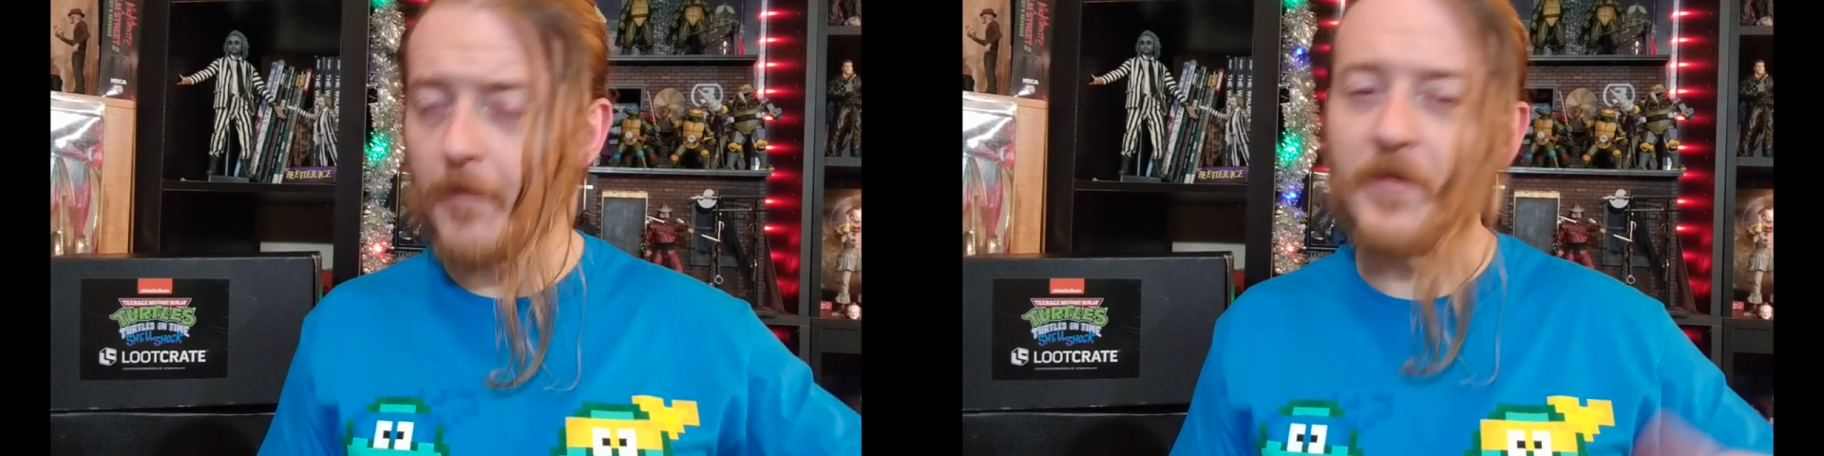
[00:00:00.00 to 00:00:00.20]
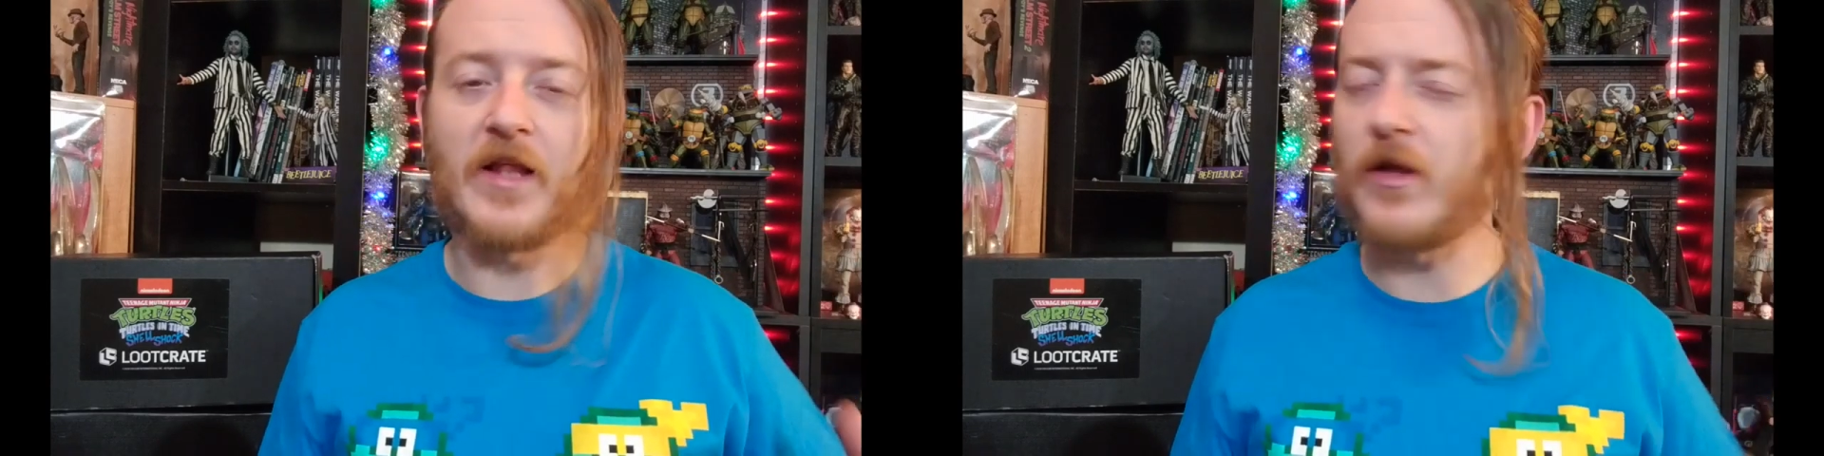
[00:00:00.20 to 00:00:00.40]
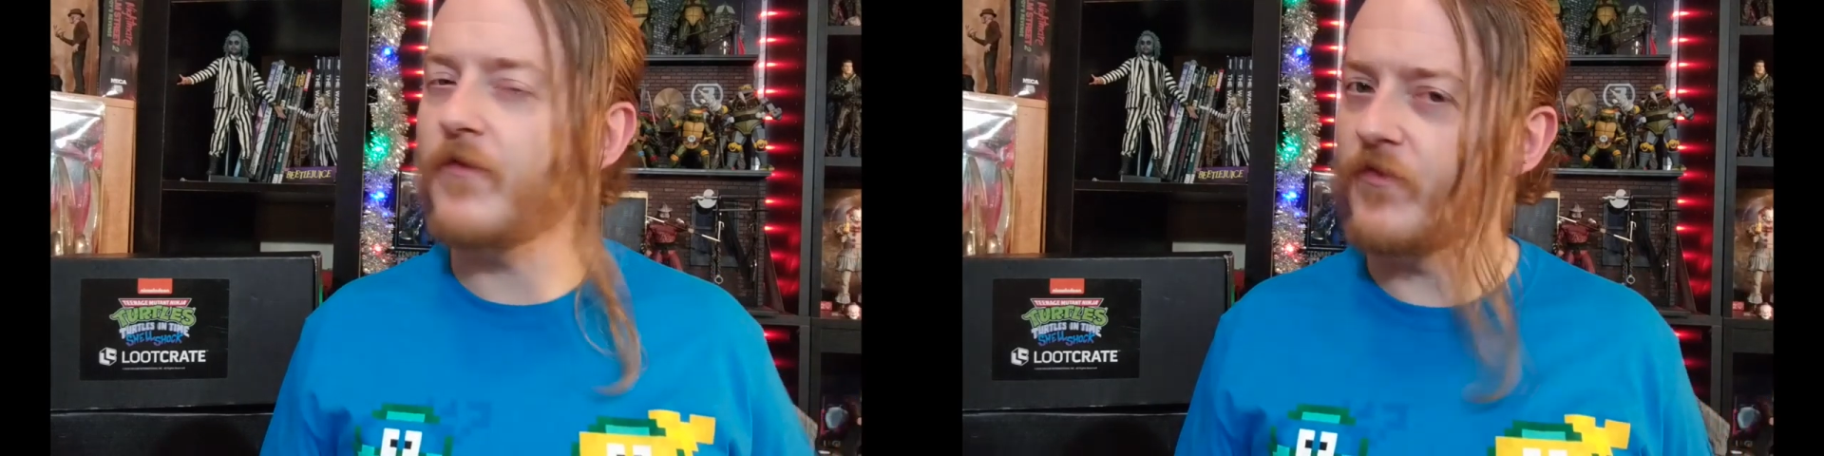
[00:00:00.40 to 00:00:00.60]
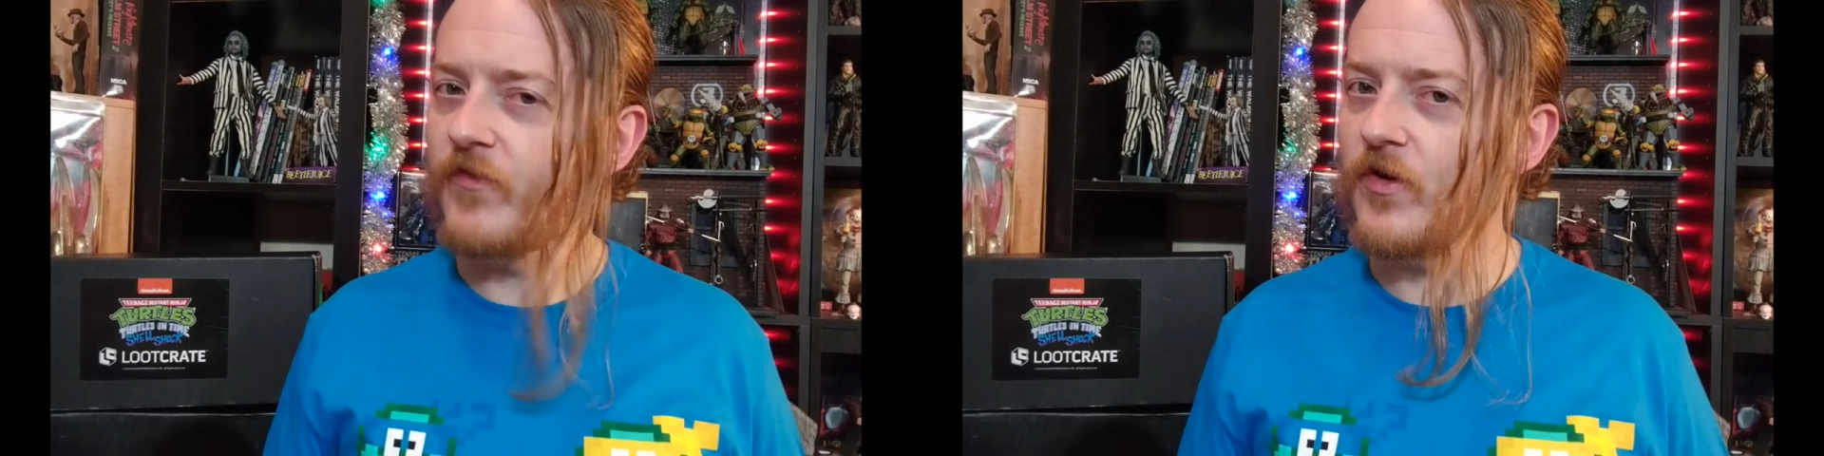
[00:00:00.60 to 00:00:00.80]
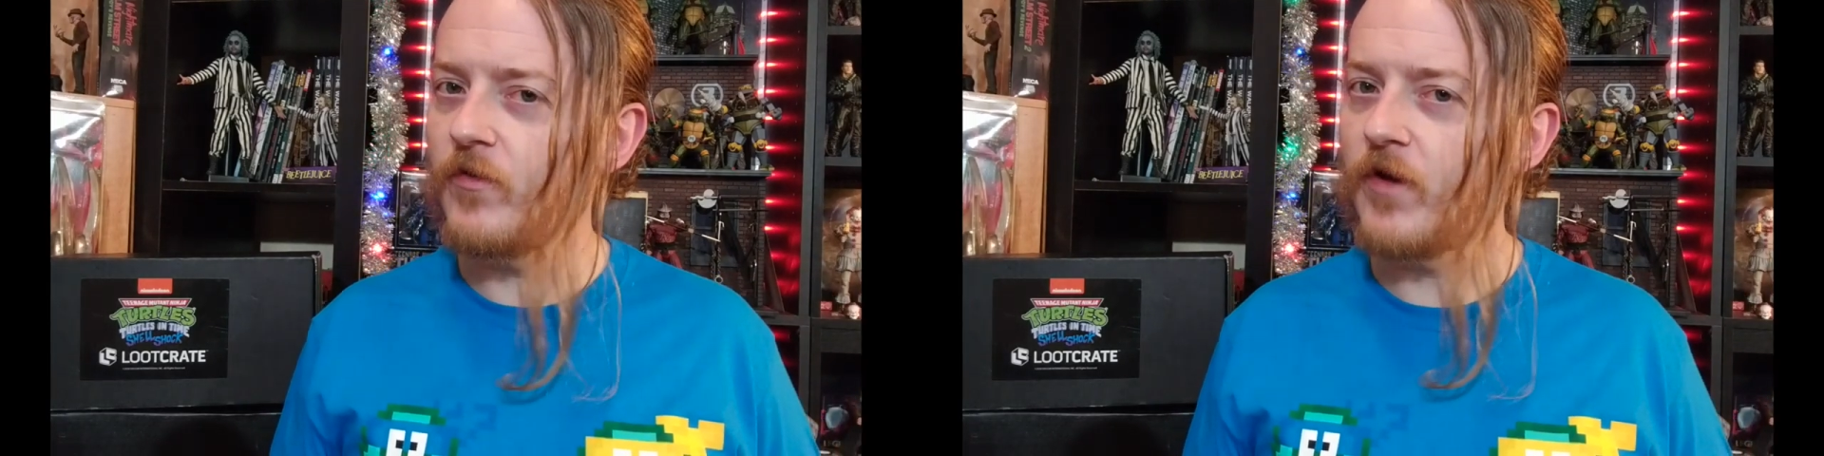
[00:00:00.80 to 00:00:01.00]
I mean, I love the
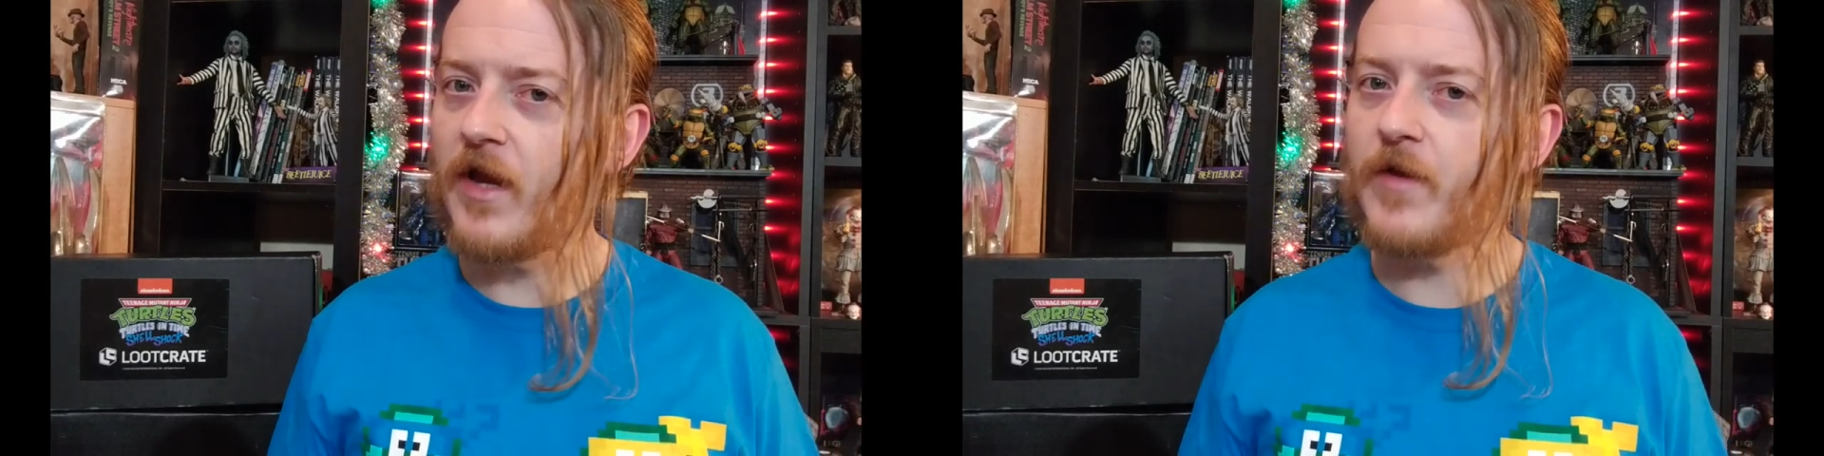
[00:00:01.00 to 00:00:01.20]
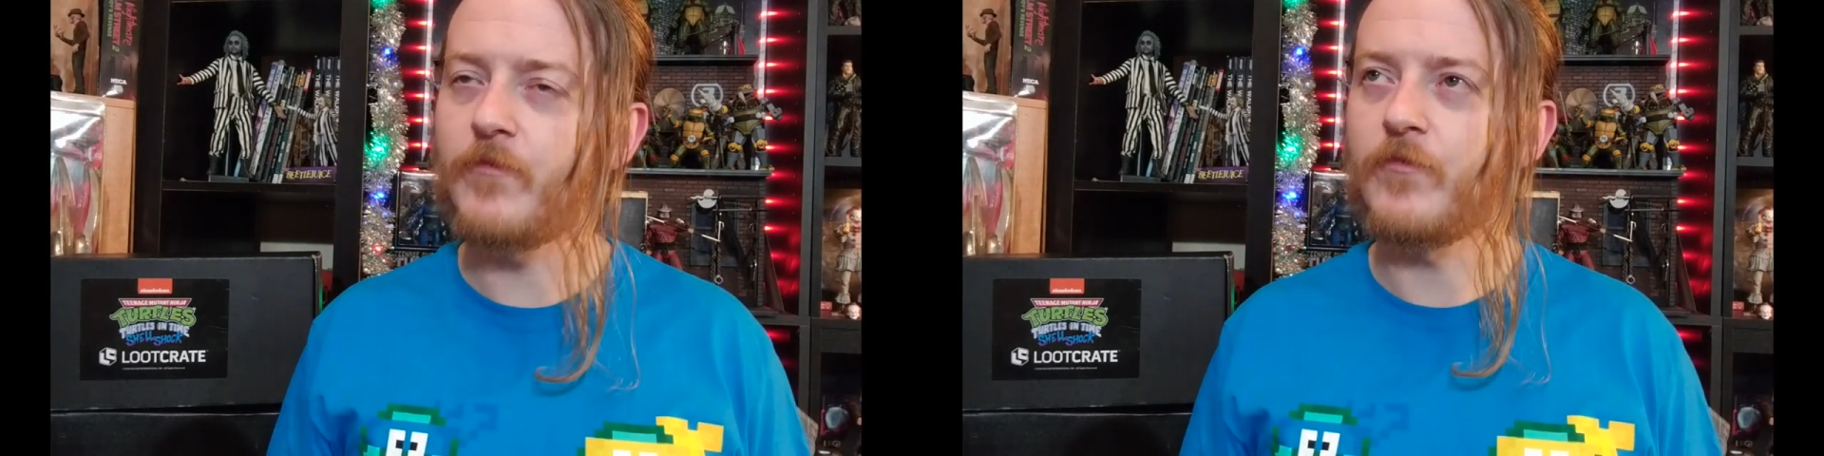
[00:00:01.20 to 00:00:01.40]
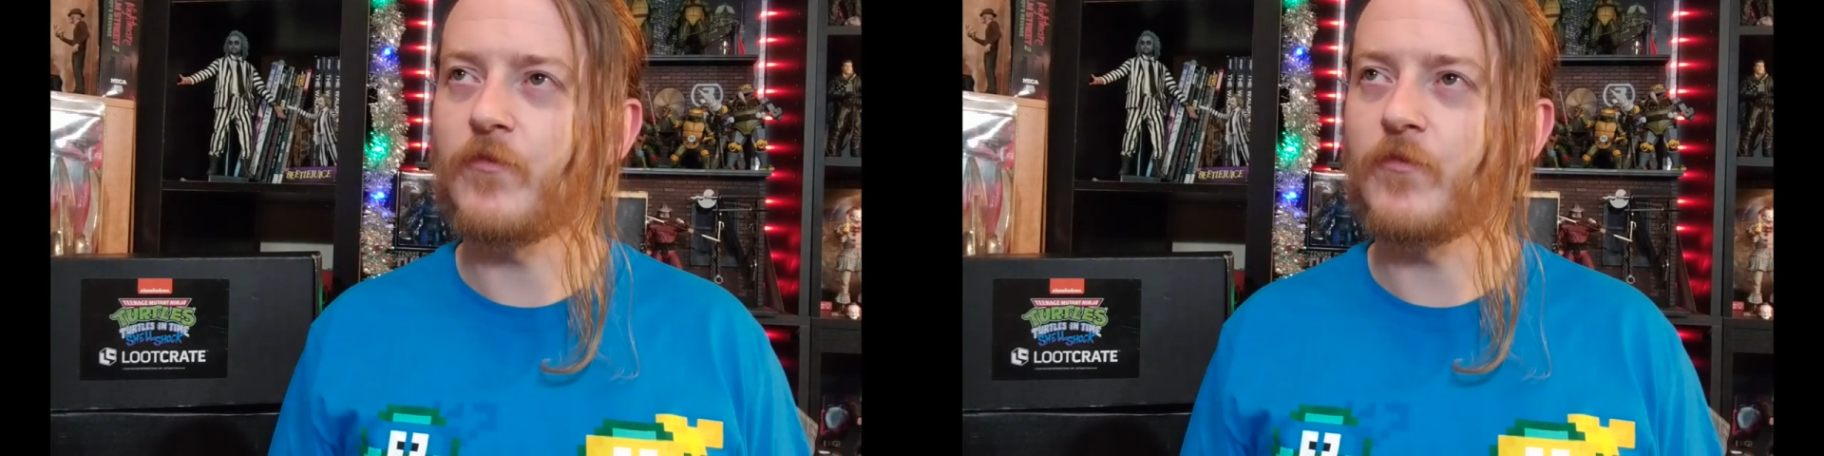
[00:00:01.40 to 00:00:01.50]
video game.